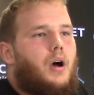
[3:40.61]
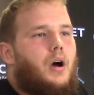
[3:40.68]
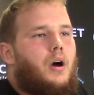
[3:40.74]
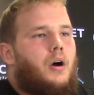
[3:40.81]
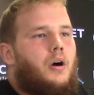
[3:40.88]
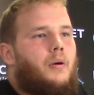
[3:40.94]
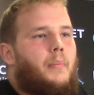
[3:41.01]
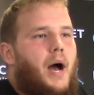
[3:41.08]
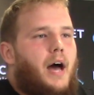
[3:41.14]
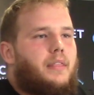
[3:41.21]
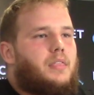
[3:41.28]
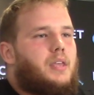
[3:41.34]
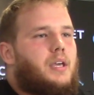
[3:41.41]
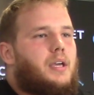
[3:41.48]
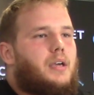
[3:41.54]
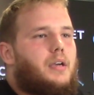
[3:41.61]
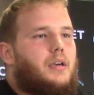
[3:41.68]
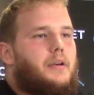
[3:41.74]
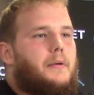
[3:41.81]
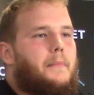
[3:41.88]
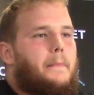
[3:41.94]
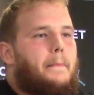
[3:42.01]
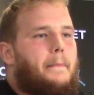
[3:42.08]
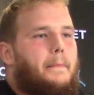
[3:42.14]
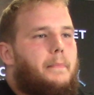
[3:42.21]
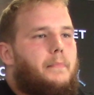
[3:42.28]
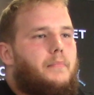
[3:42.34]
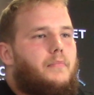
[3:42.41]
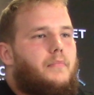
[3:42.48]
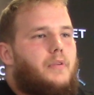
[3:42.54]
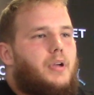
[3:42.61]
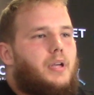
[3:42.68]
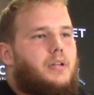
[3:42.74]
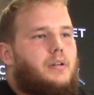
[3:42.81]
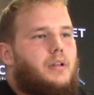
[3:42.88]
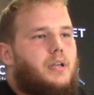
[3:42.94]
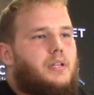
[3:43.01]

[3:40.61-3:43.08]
Um, I think in,